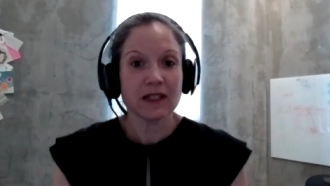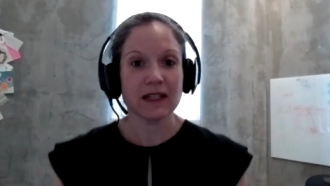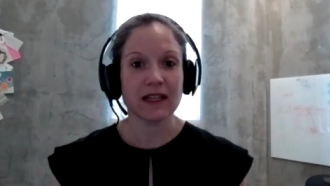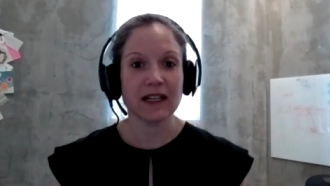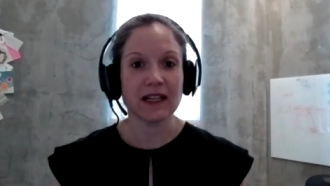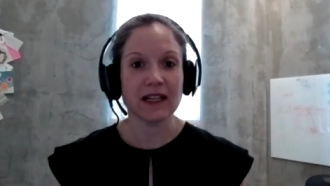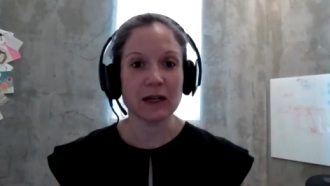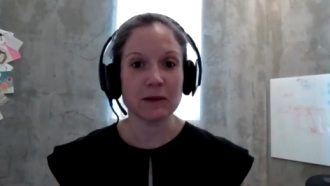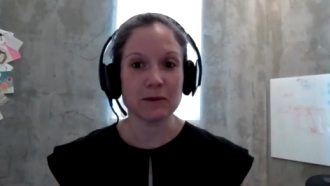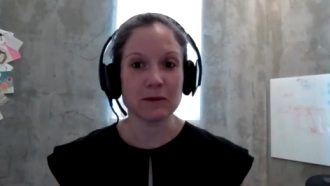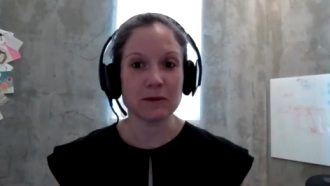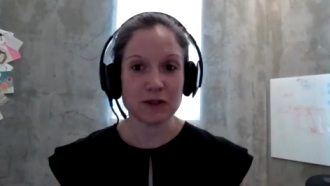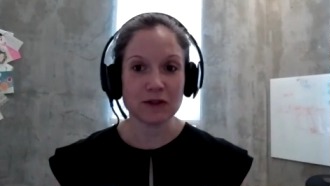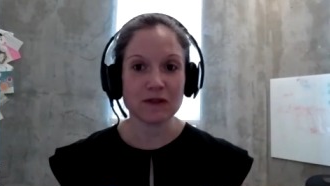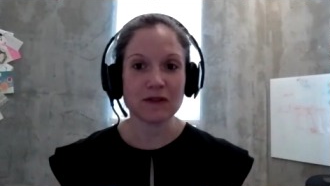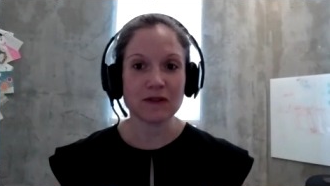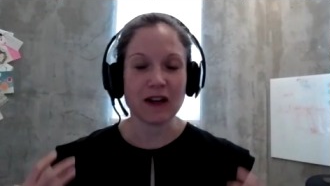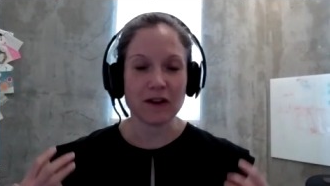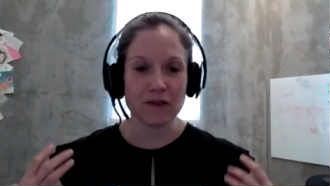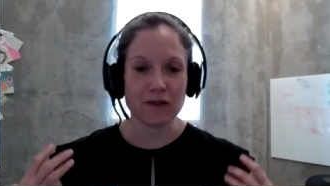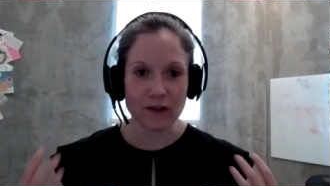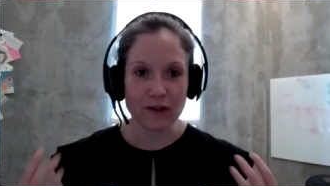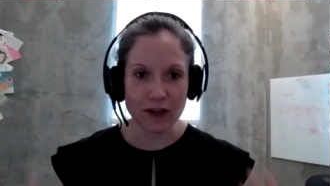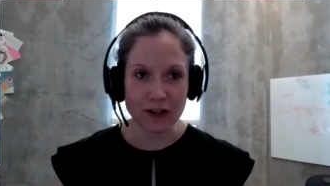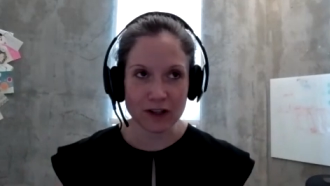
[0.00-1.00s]
Um, so
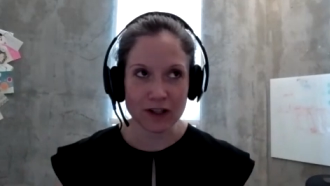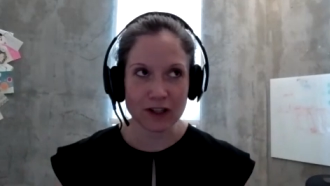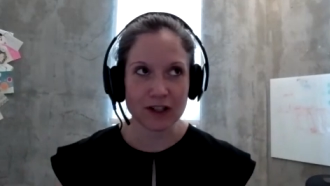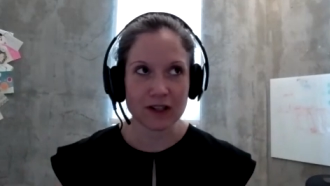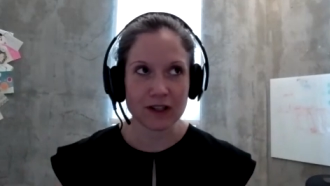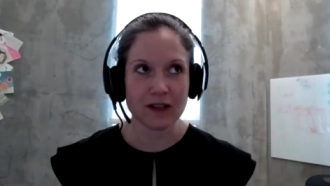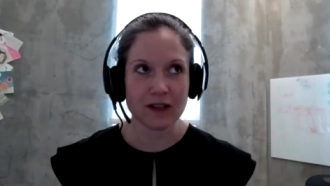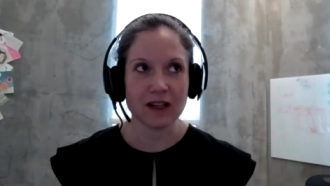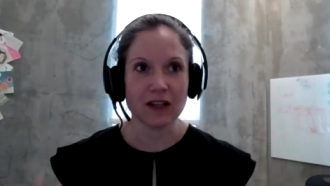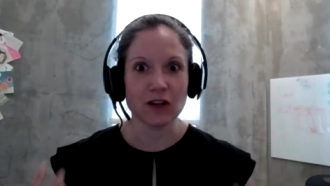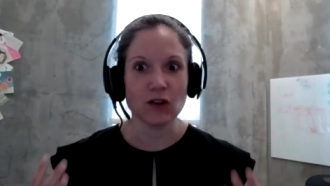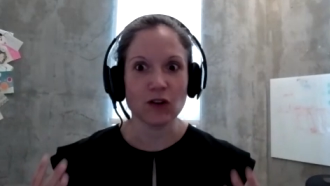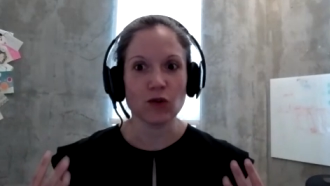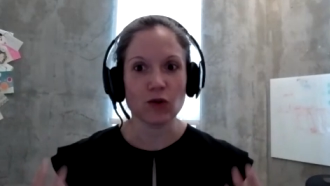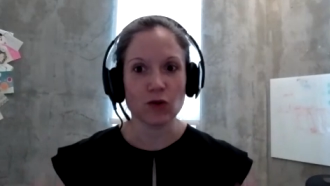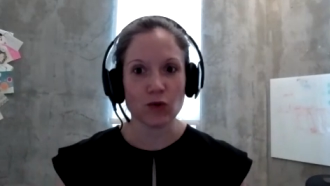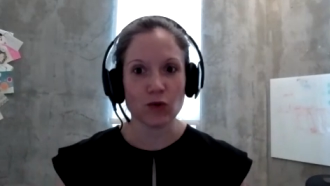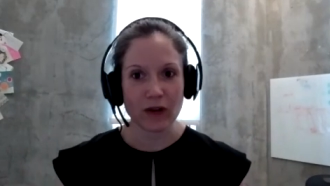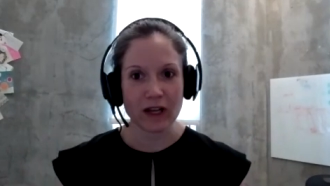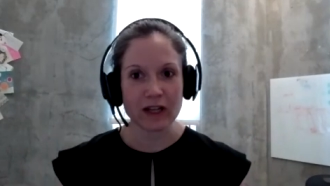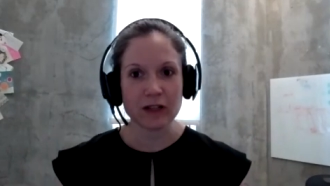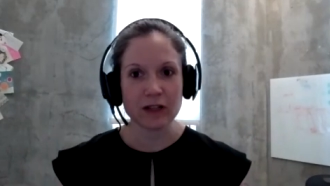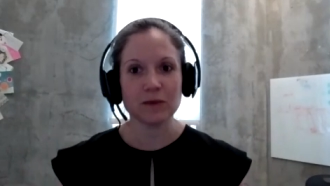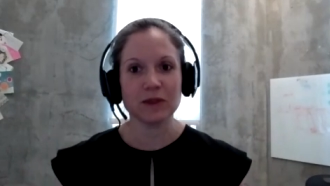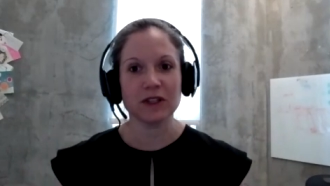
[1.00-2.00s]
I found it
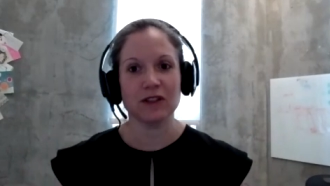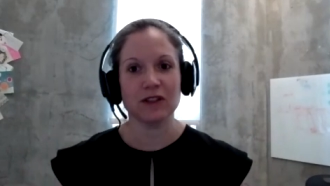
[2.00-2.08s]
incredibly